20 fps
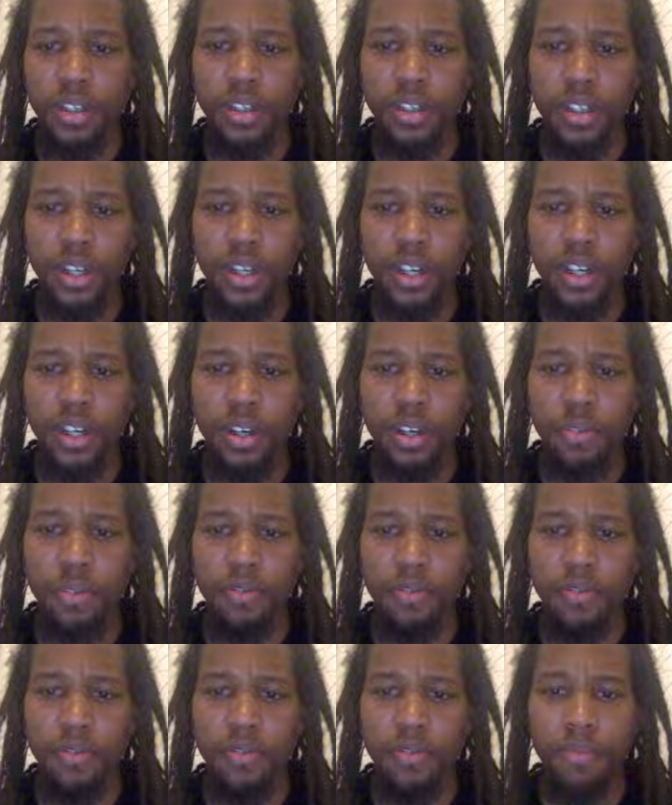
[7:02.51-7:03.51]

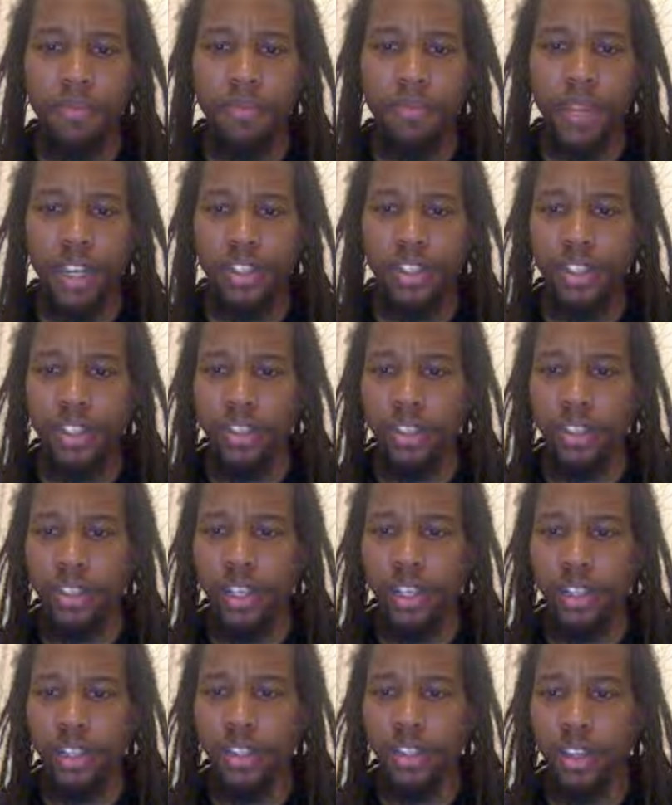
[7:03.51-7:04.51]
I just
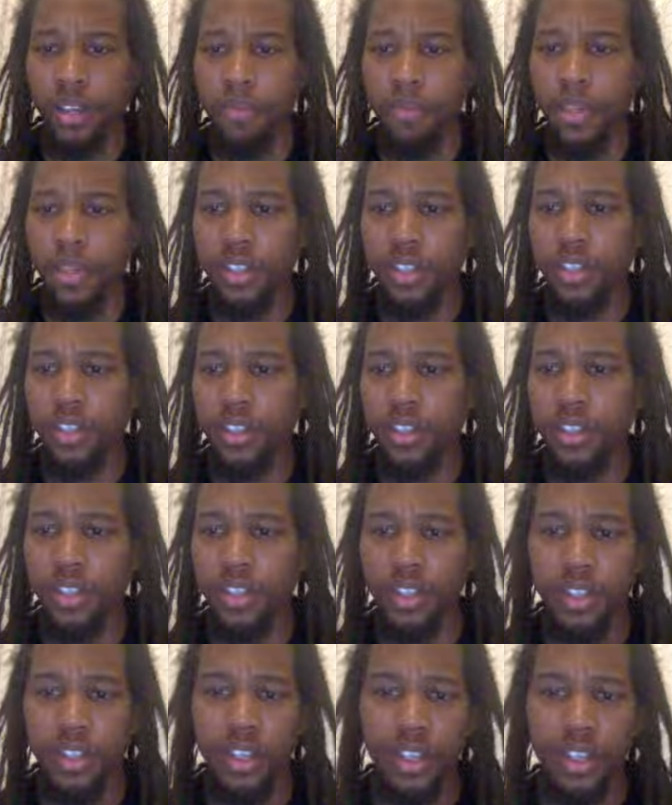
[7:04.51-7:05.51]
JSON the message
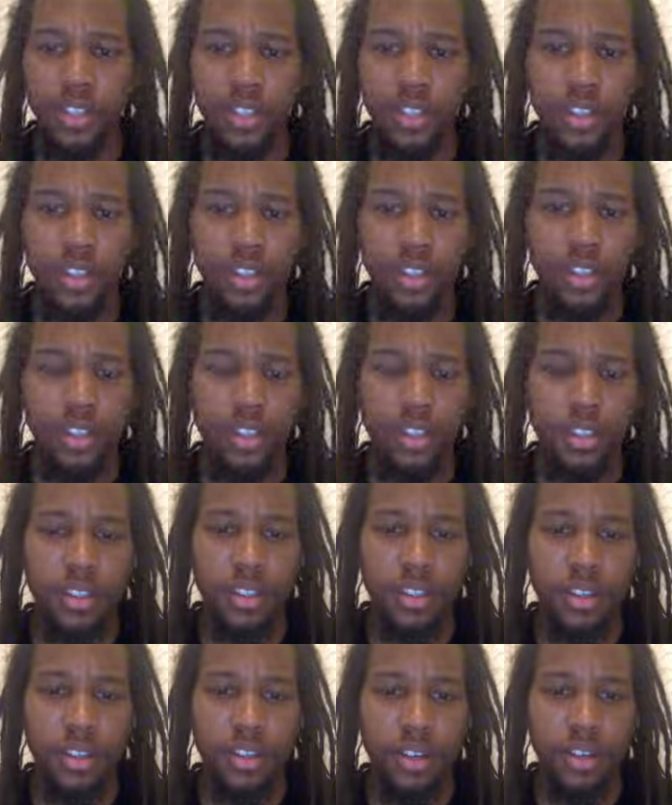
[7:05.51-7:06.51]
and send
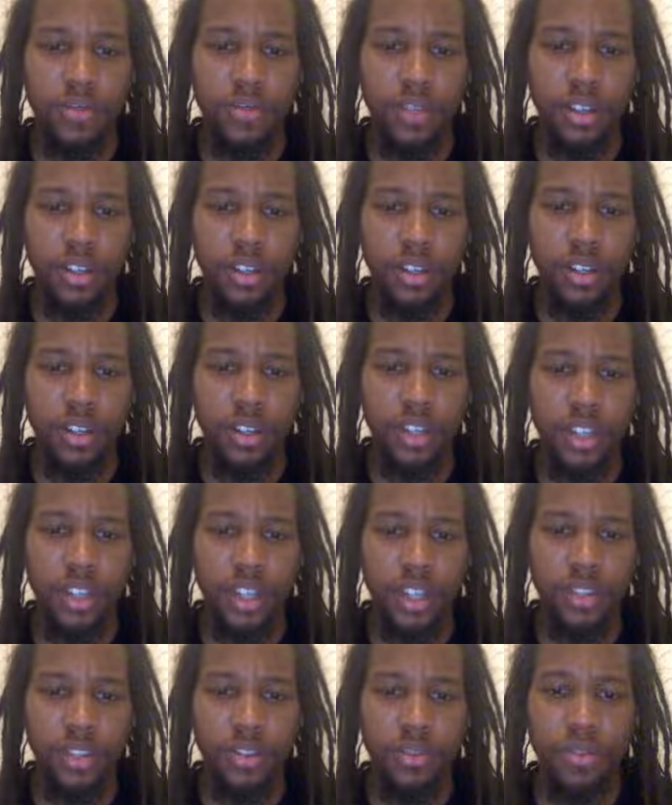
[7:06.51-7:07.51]
it off to the
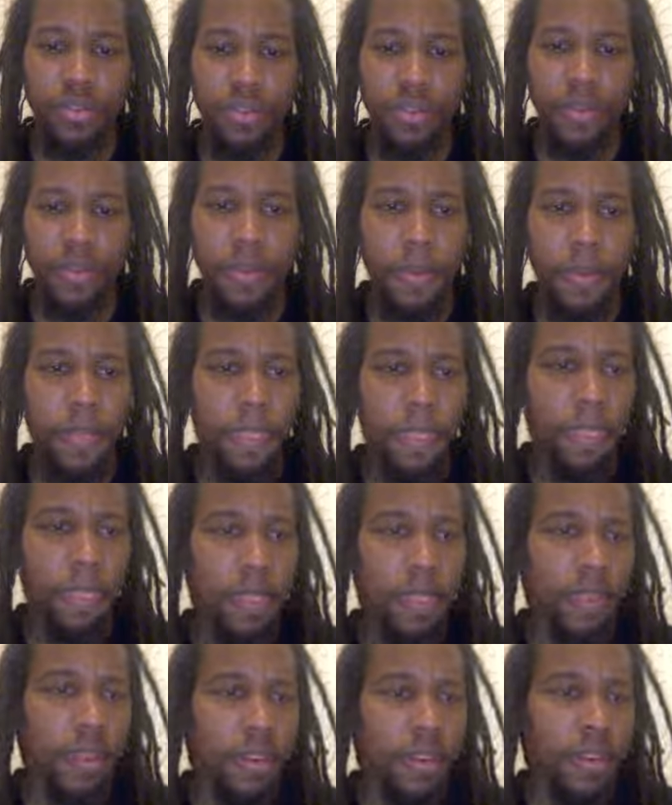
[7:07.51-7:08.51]
chat server.
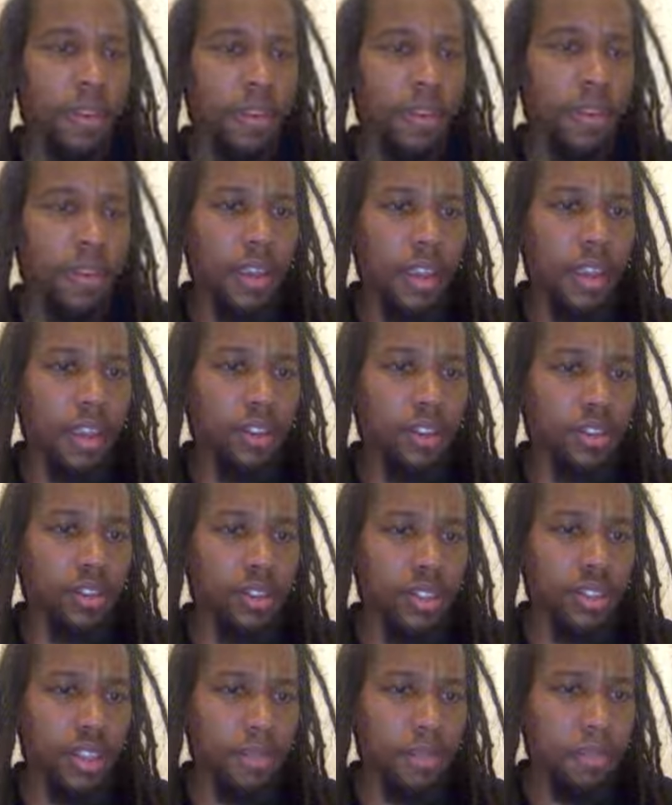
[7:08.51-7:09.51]
And you'll
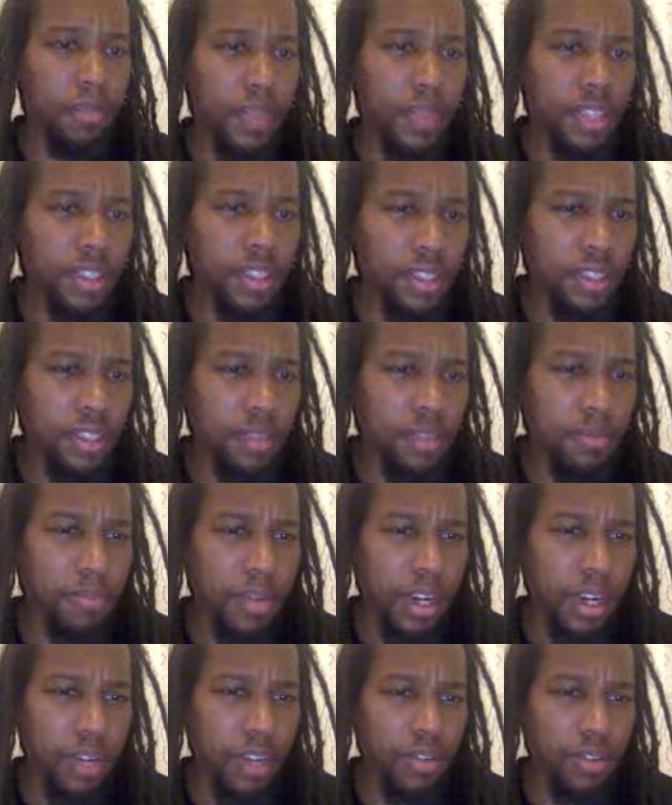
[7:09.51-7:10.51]
see the message
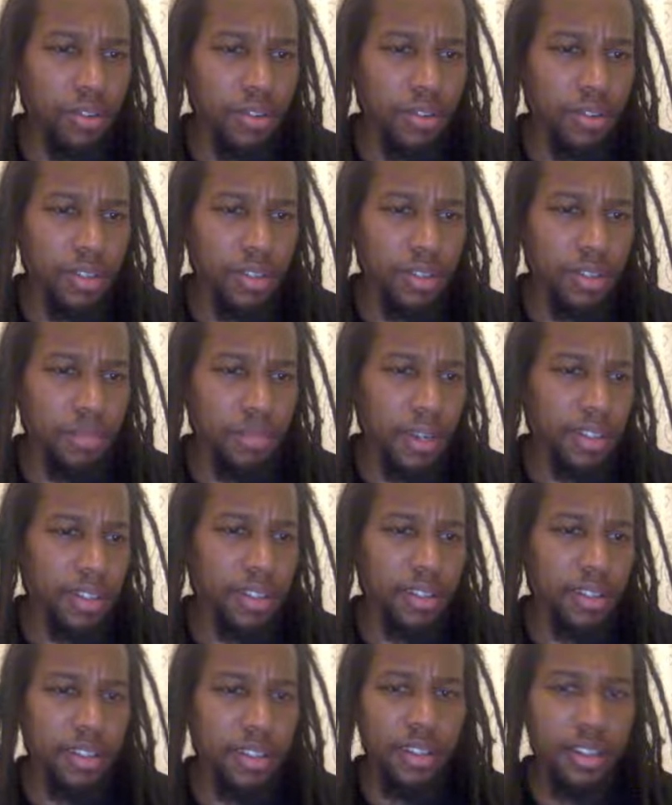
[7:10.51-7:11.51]
model is
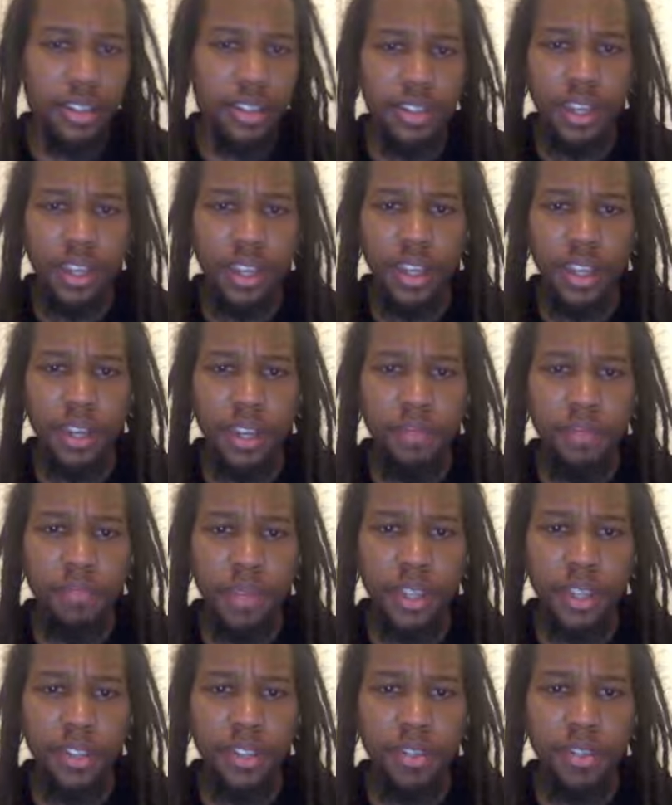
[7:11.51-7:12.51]
basically the same.
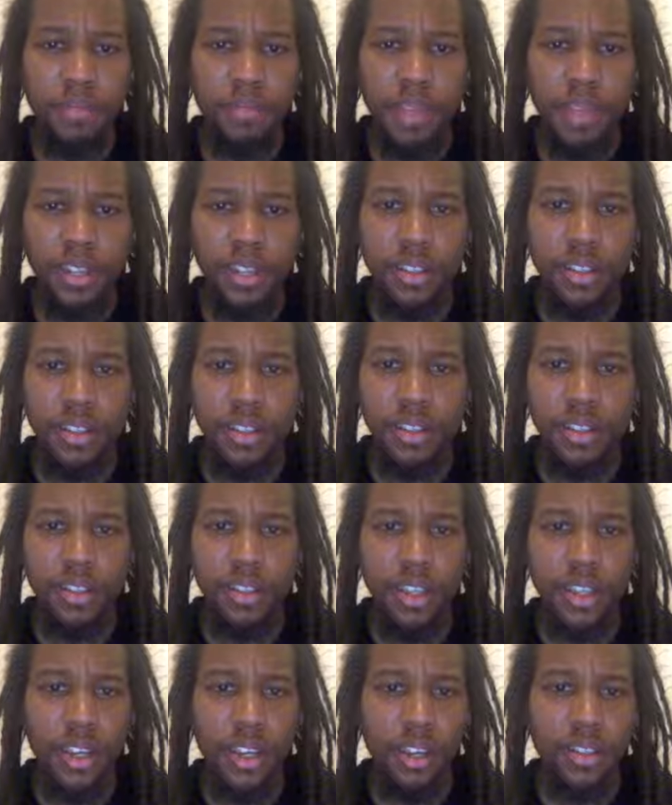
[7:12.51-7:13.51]
Basic message has a
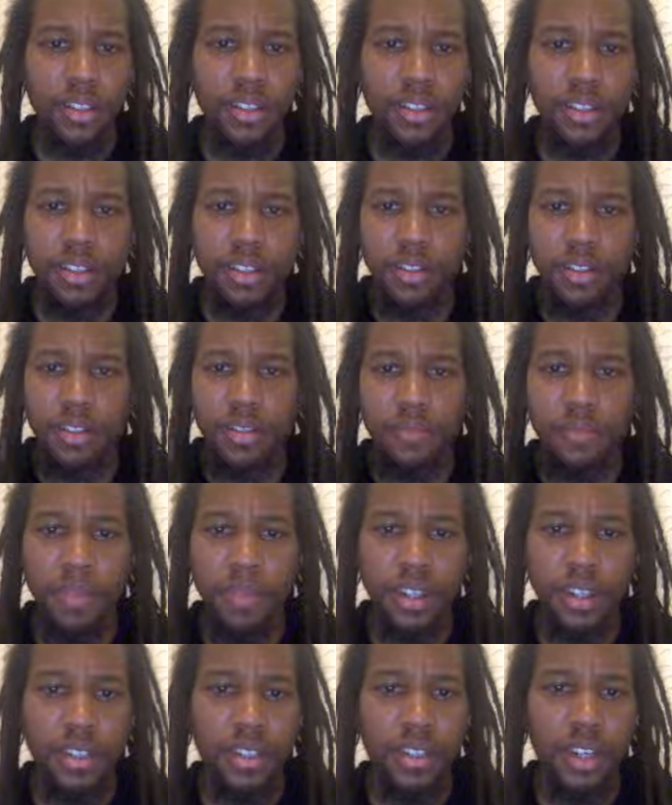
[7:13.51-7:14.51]
text,
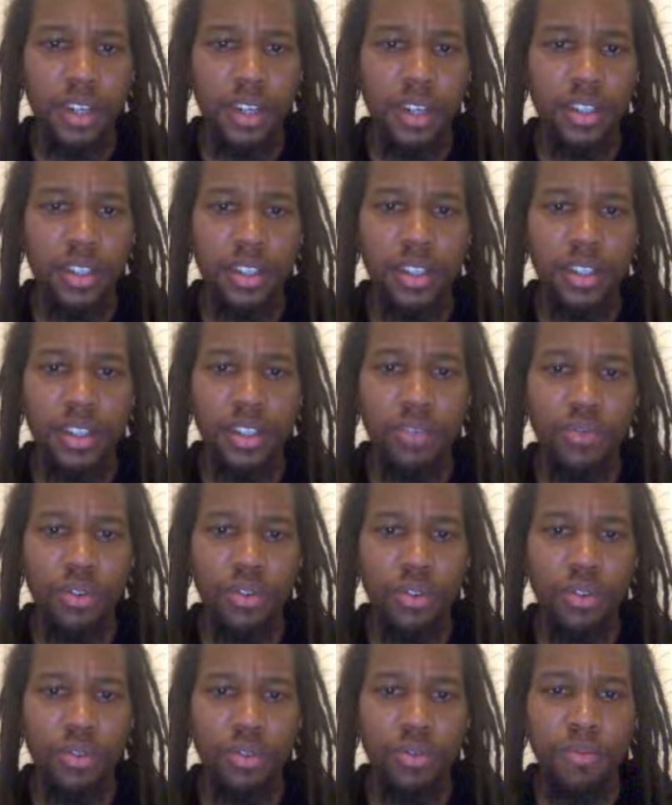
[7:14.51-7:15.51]
message ID,
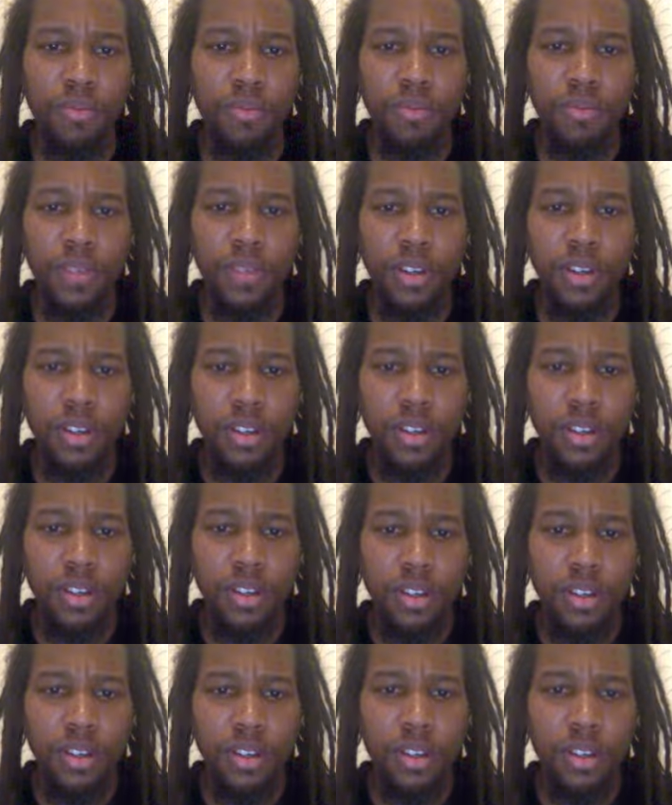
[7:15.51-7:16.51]
room.
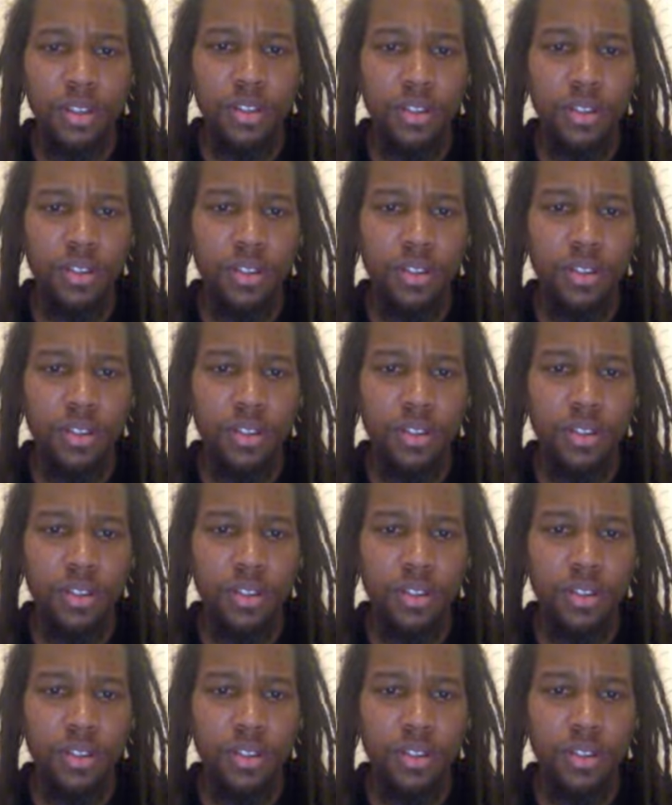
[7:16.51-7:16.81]
So